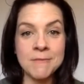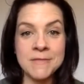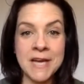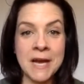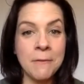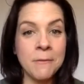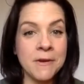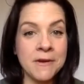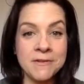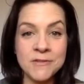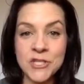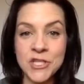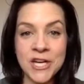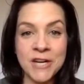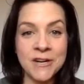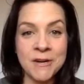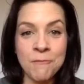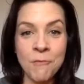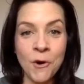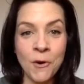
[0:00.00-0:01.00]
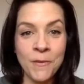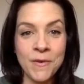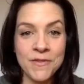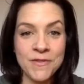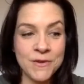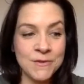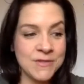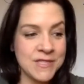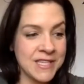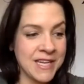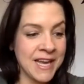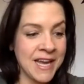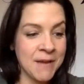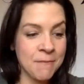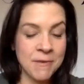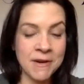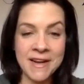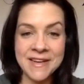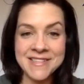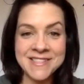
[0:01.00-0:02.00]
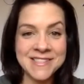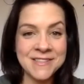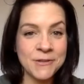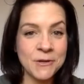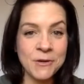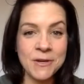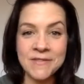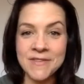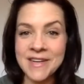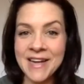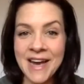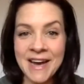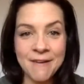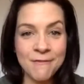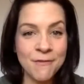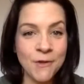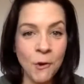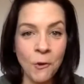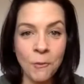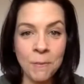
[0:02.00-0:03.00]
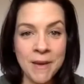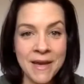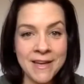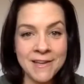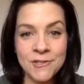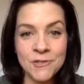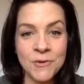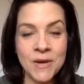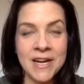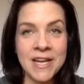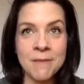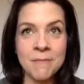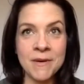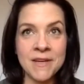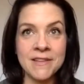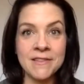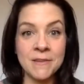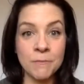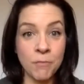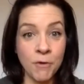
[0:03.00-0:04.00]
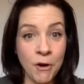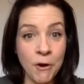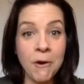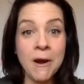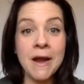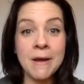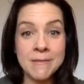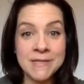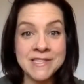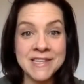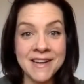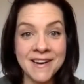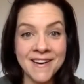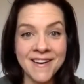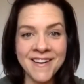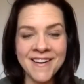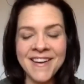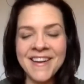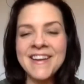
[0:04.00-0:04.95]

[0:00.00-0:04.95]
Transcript: I would have shared it more with you today, but I still don't even have the whole page ready, but the program is here.